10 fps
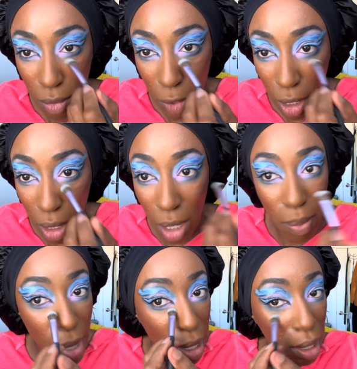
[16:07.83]
clean up
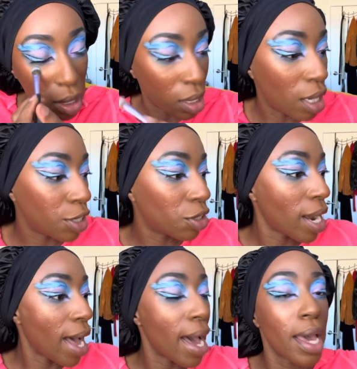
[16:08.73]
my under
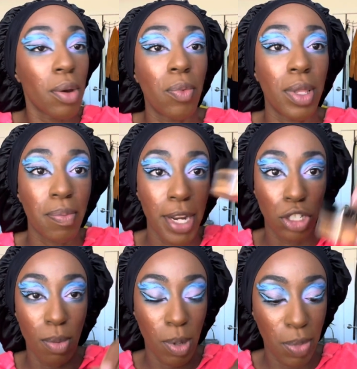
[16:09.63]
eye with my
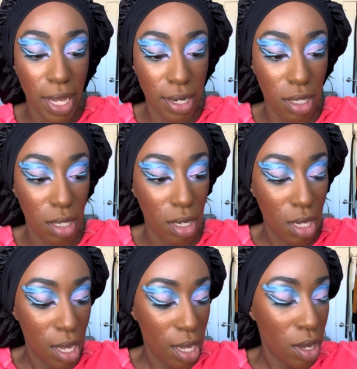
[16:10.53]
Dermablend
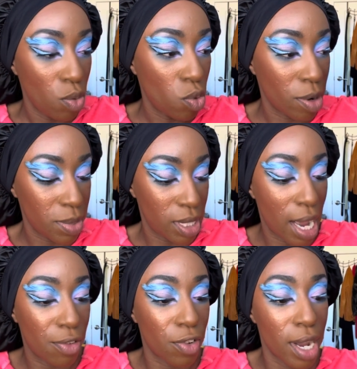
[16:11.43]
Warm
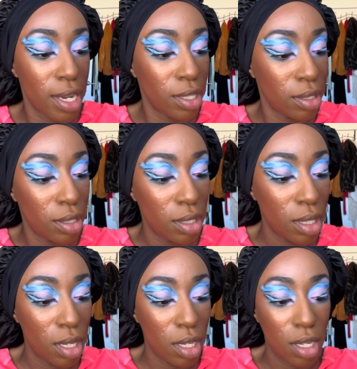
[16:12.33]
Saffron,
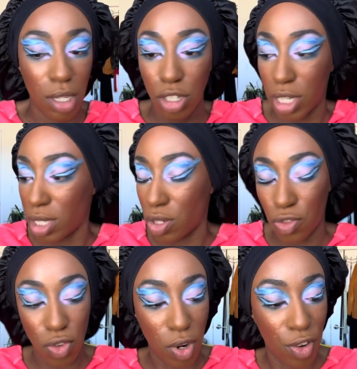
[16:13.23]
just
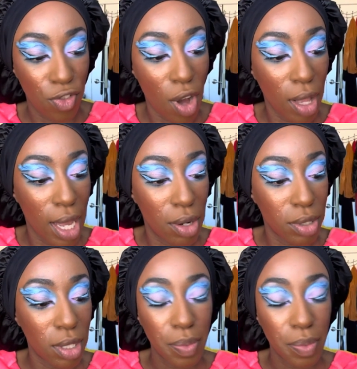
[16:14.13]
for fallout